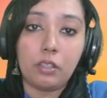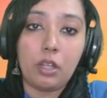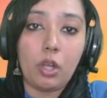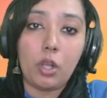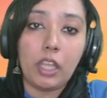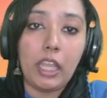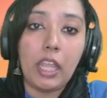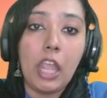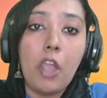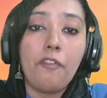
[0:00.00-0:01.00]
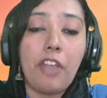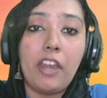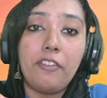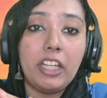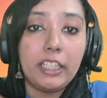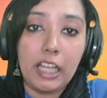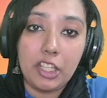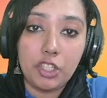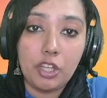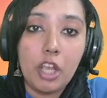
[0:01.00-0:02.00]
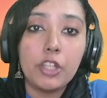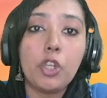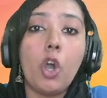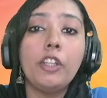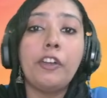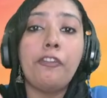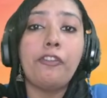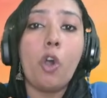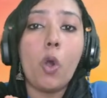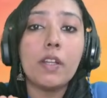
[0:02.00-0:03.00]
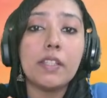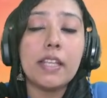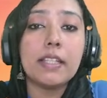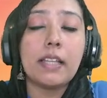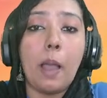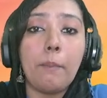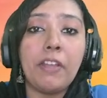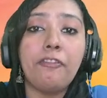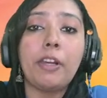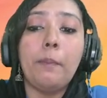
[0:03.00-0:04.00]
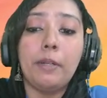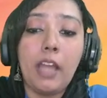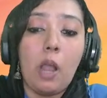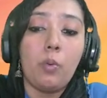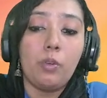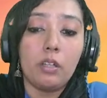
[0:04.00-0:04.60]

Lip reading: Okay, where we touch. So the force is coming from down.